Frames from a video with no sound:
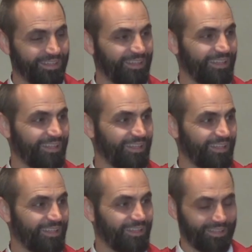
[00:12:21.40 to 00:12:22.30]

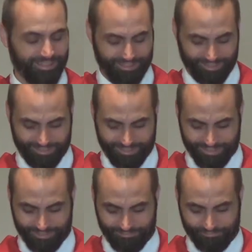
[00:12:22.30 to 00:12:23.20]

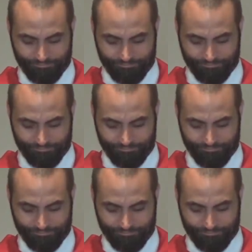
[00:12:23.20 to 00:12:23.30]
(no one is talking)